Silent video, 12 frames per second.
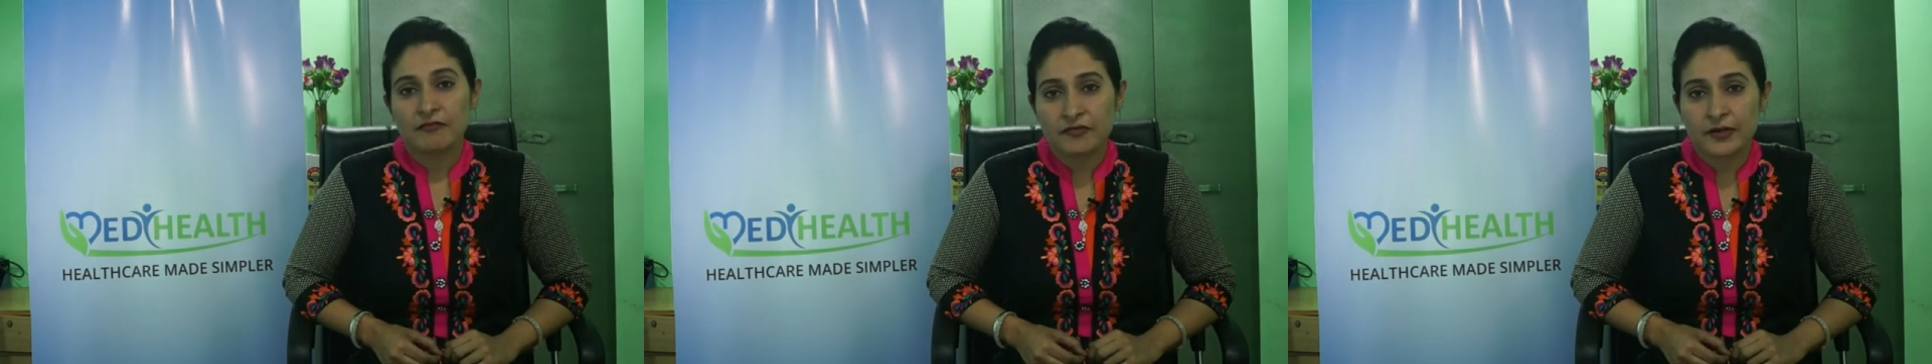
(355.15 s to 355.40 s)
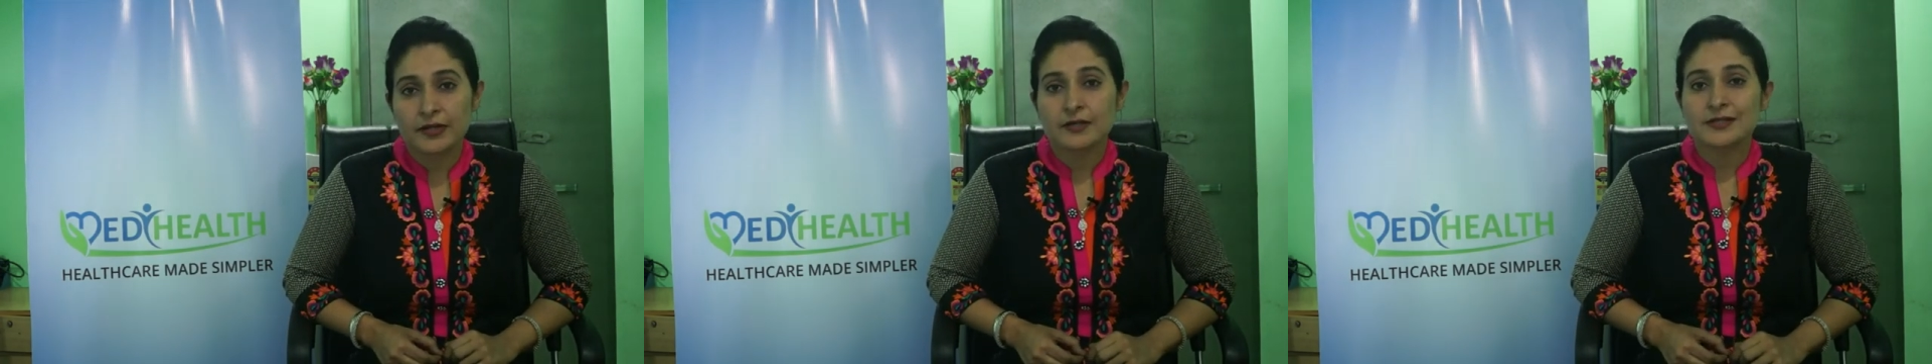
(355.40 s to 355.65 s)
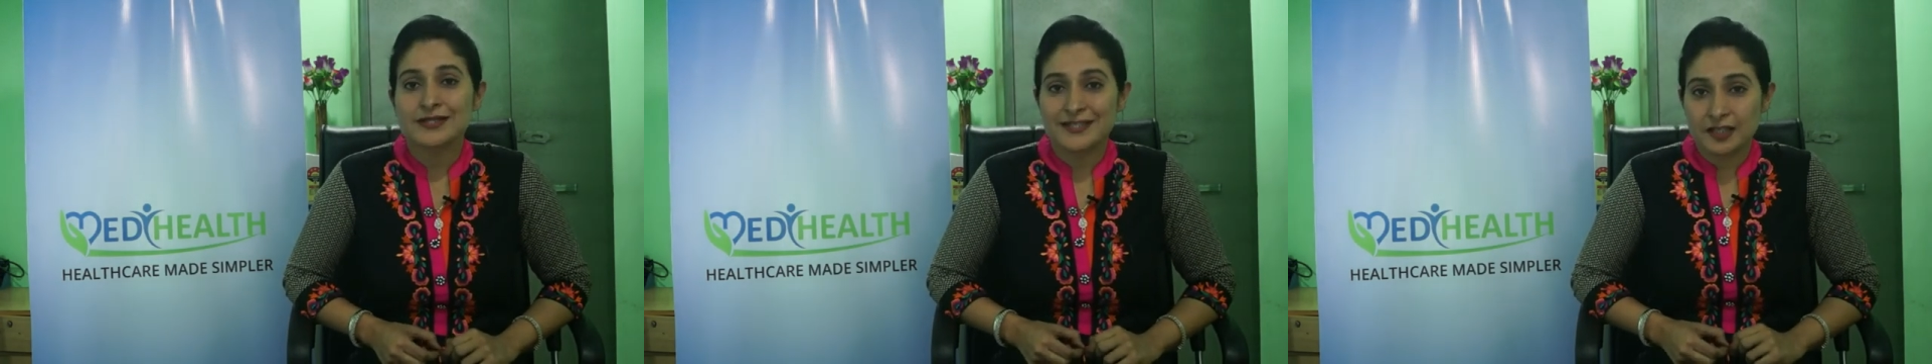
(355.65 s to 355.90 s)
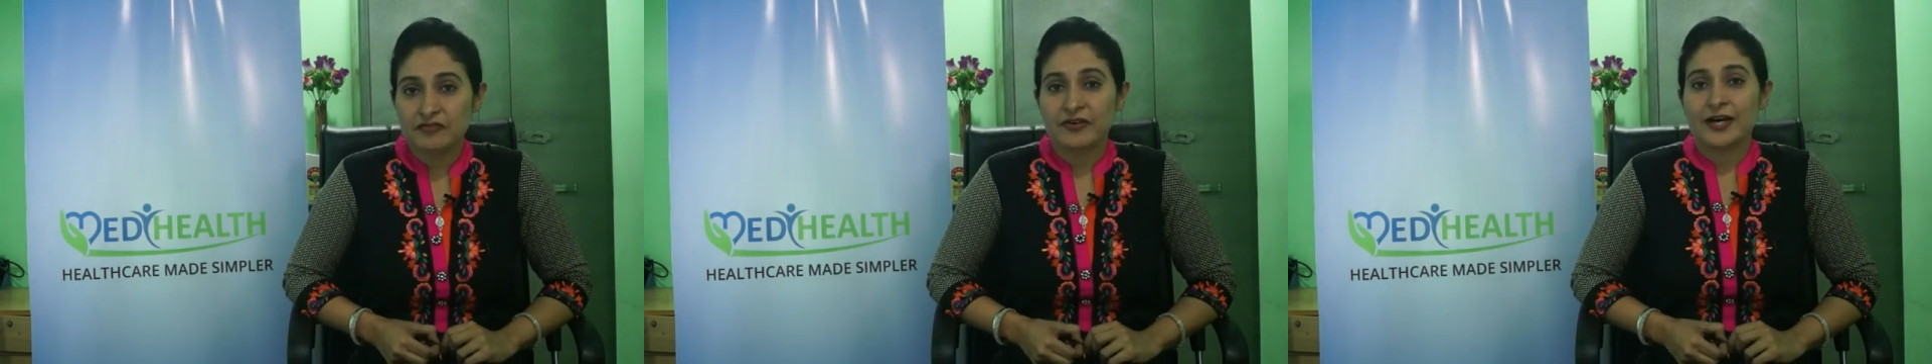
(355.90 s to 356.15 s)
offering
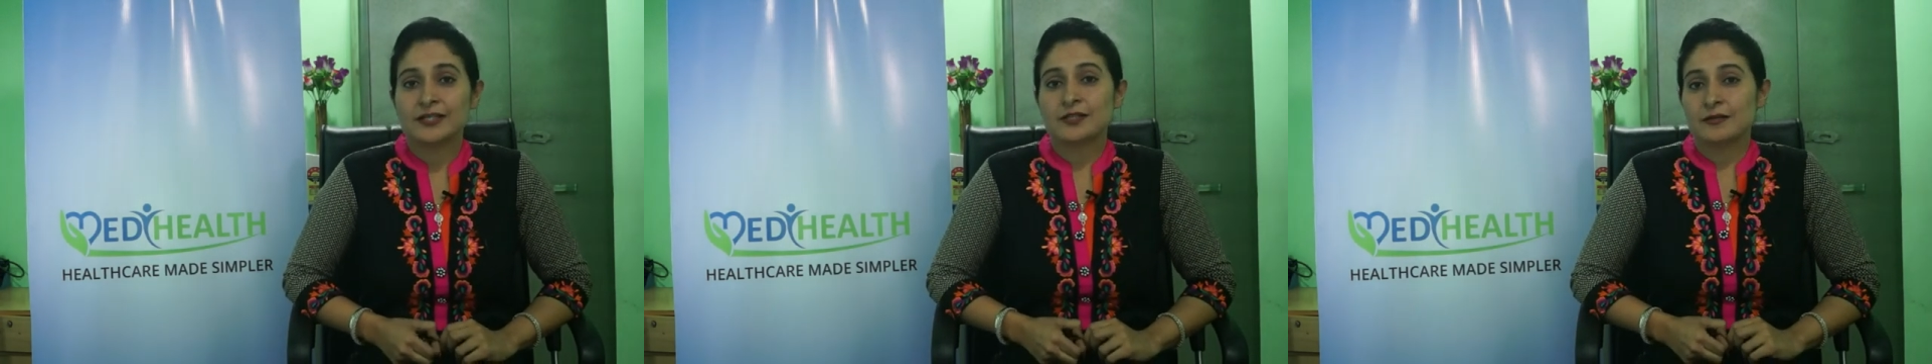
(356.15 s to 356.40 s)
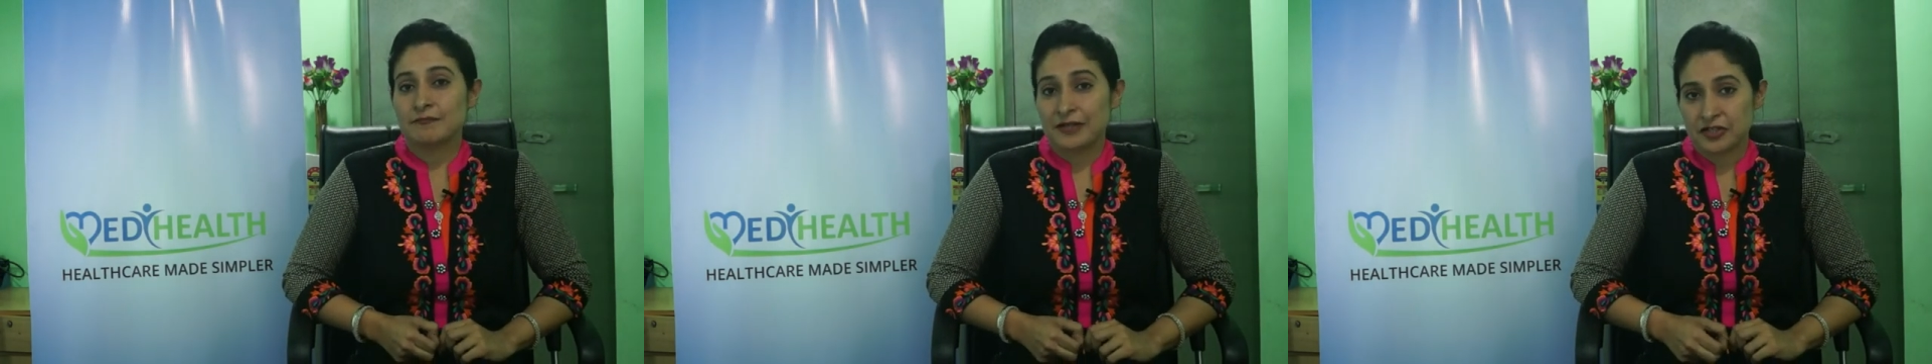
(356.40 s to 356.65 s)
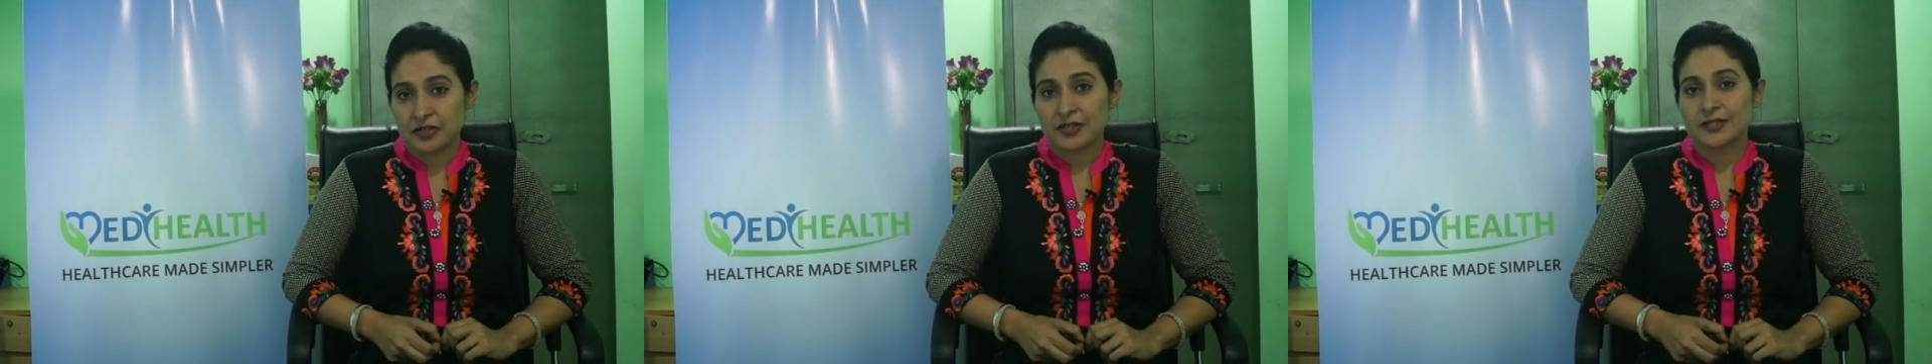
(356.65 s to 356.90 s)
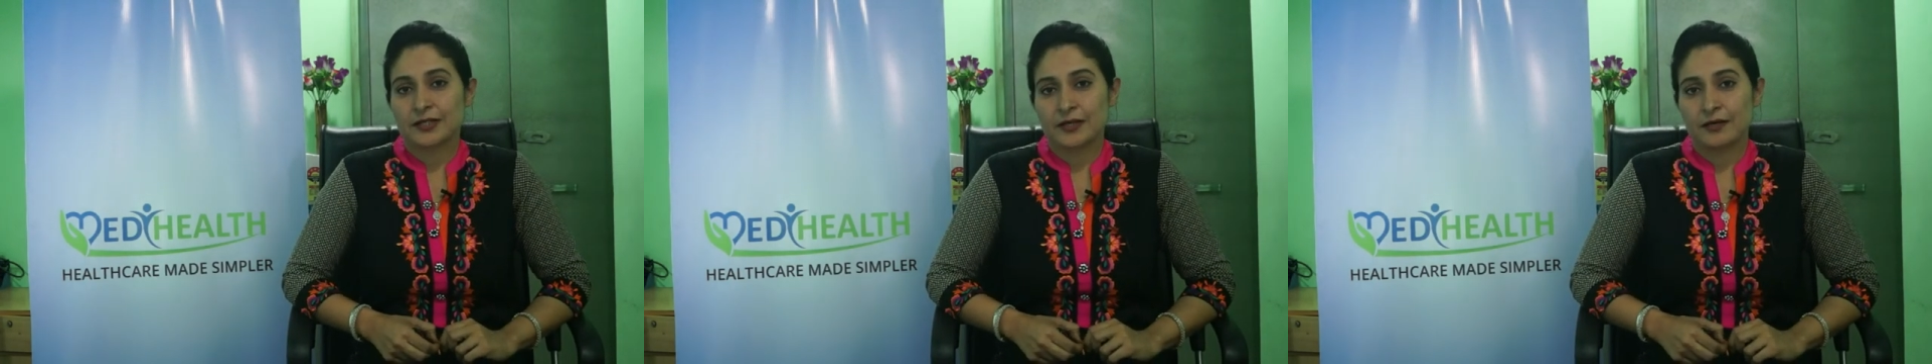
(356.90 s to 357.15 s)
state of art
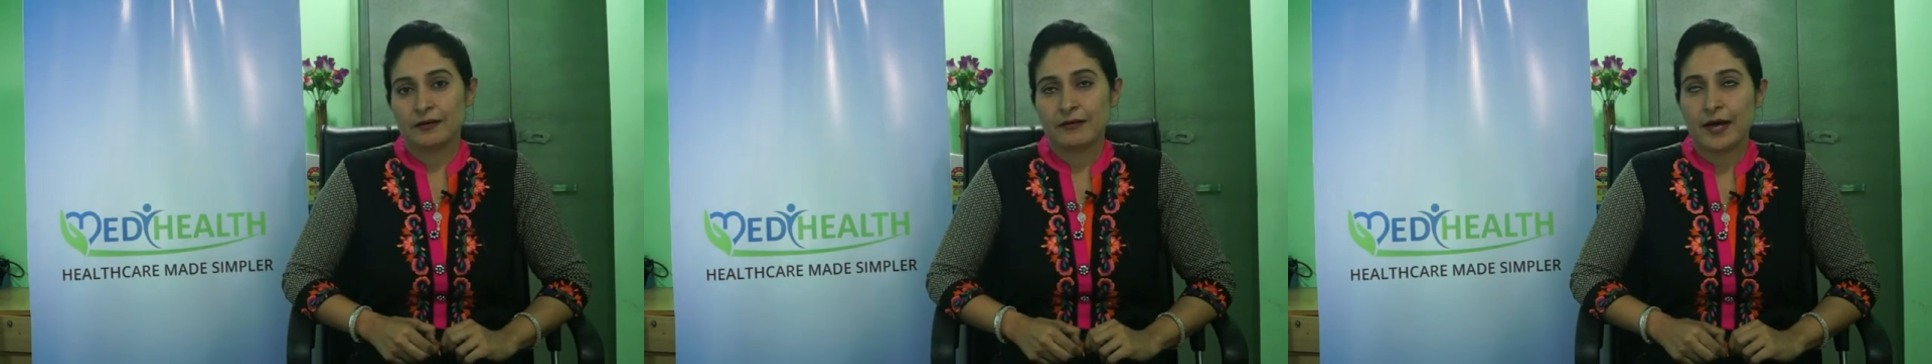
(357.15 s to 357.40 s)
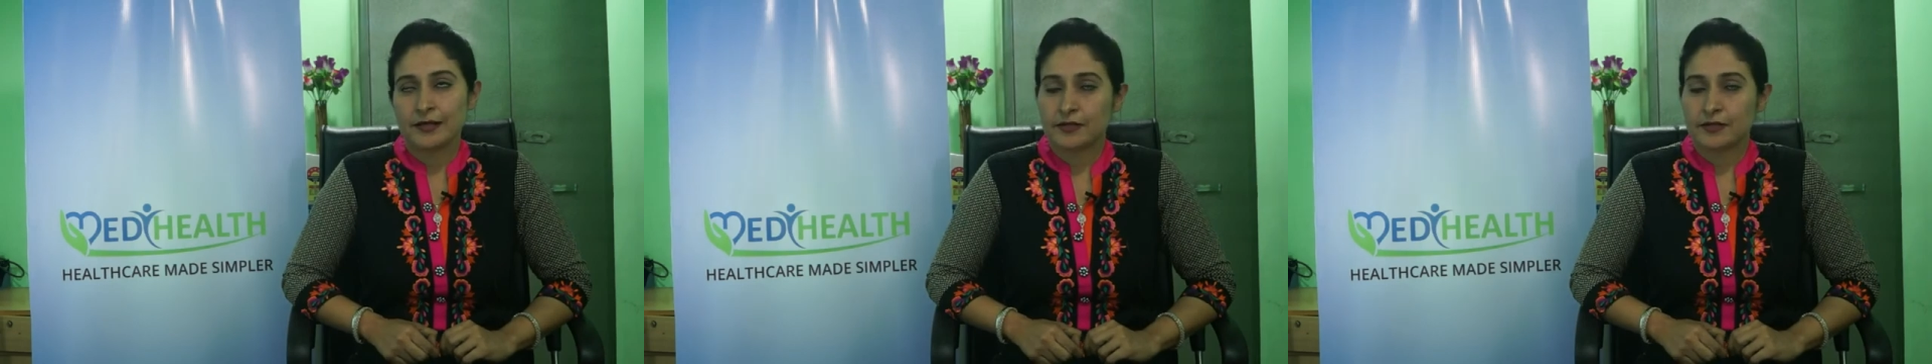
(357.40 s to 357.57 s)
compassionate care